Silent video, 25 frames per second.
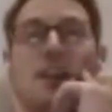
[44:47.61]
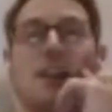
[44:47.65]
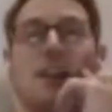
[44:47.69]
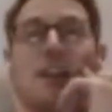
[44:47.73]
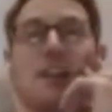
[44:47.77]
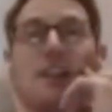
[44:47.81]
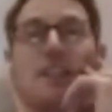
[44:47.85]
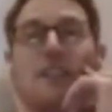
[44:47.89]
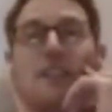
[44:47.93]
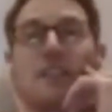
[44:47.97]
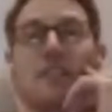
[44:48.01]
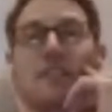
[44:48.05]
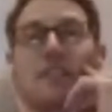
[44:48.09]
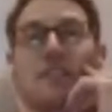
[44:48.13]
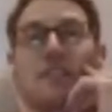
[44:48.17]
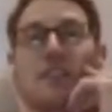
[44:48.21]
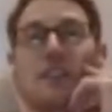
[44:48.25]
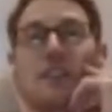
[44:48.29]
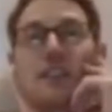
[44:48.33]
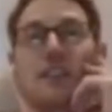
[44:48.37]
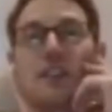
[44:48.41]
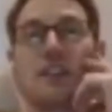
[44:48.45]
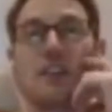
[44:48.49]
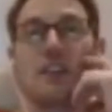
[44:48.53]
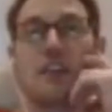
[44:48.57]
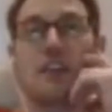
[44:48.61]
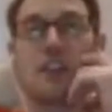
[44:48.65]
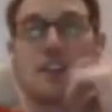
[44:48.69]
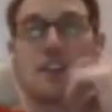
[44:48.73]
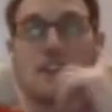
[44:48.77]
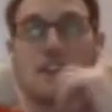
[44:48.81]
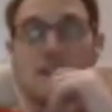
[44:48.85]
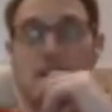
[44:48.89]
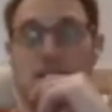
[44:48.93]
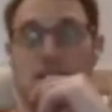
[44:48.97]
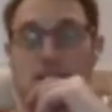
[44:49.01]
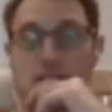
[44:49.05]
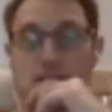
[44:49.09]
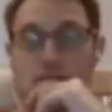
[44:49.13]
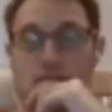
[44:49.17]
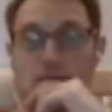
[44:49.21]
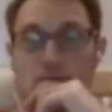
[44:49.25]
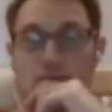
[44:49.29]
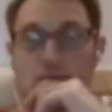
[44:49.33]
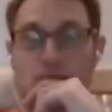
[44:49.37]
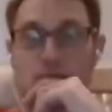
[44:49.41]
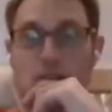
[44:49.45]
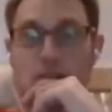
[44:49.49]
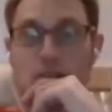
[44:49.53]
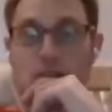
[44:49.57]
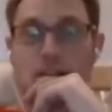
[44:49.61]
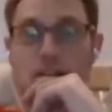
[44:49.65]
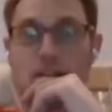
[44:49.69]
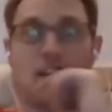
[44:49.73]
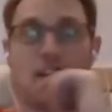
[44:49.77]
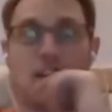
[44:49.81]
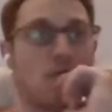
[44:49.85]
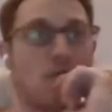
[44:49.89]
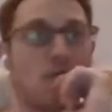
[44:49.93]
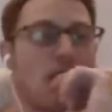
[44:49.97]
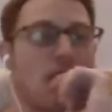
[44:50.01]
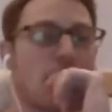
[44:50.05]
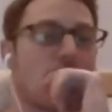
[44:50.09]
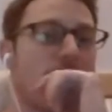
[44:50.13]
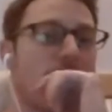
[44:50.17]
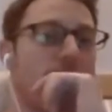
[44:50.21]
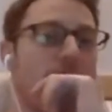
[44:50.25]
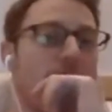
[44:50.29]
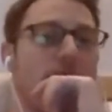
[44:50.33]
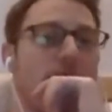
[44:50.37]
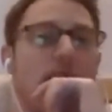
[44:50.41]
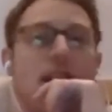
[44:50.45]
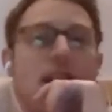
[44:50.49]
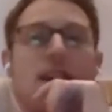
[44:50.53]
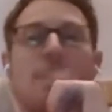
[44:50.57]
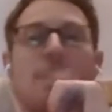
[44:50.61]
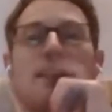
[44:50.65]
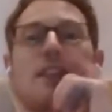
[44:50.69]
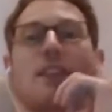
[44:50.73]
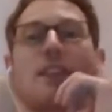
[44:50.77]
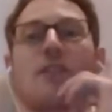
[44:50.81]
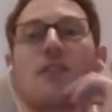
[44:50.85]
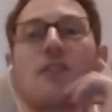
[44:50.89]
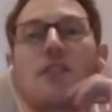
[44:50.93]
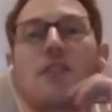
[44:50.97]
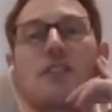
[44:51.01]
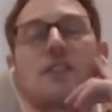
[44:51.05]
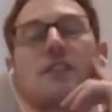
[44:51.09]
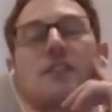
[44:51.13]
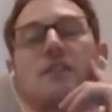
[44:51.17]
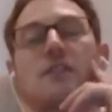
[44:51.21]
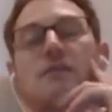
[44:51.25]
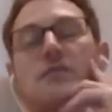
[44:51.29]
and Maria won't know any different.